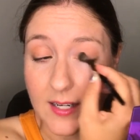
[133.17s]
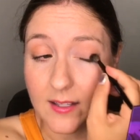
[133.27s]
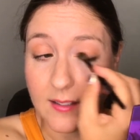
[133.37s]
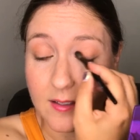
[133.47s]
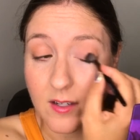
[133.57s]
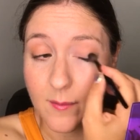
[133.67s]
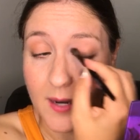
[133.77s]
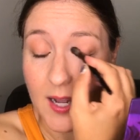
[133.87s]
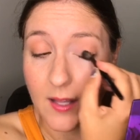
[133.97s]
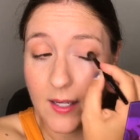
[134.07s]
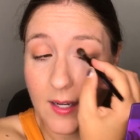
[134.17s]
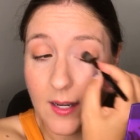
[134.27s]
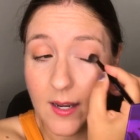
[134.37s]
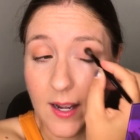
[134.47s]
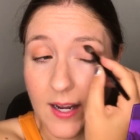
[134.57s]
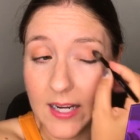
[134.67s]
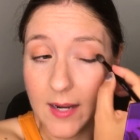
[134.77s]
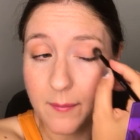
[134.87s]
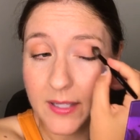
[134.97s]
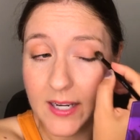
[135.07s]
I think it's a good palette. I
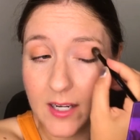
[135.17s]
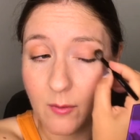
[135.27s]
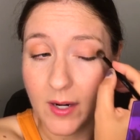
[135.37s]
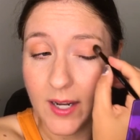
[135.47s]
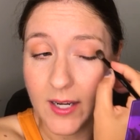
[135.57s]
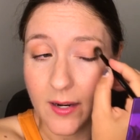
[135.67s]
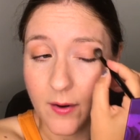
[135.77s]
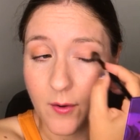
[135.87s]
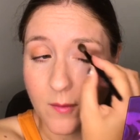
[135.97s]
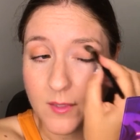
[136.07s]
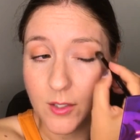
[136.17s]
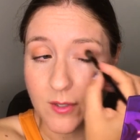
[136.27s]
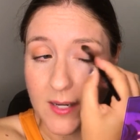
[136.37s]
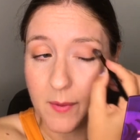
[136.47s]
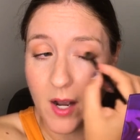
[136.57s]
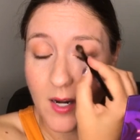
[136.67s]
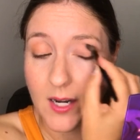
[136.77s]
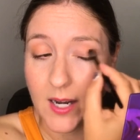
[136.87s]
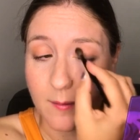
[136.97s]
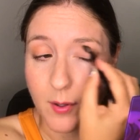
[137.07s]
am planning when I get home to depot
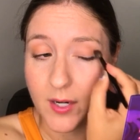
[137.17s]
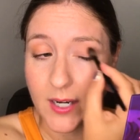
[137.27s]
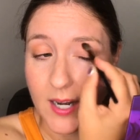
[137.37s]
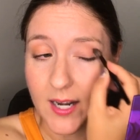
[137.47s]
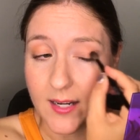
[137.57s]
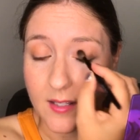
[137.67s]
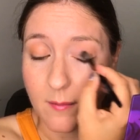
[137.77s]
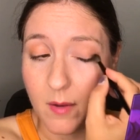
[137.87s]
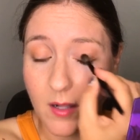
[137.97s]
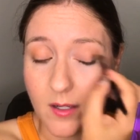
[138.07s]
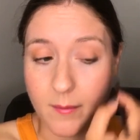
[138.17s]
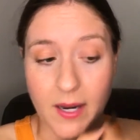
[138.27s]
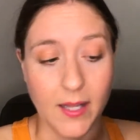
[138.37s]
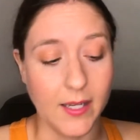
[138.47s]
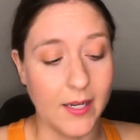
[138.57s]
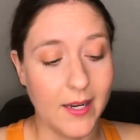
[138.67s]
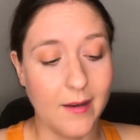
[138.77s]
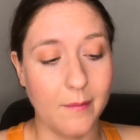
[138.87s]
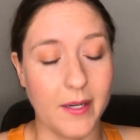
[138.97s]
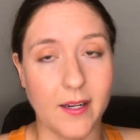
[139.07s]
it and put it in a smaller palette
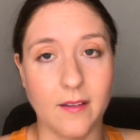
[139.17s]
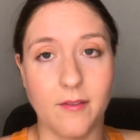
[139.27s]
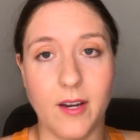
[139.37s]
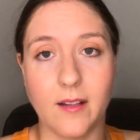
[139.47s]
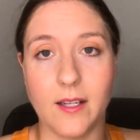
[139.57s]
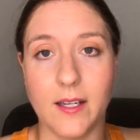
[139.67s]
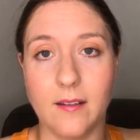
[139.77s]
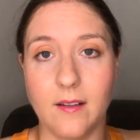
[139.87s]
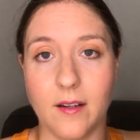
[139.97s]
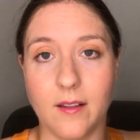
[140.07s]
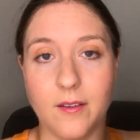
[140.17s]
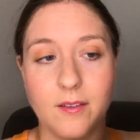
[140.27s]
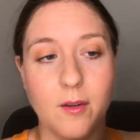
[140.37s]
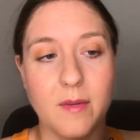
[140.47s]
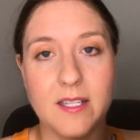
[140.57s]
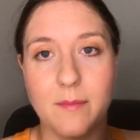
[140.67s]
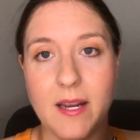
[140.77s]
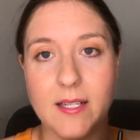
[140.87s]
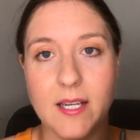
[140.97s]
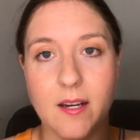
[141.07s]
because frankly, look, there's so much
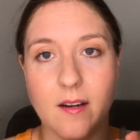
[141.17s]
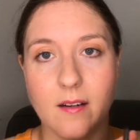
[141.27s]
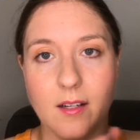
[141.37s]
space here.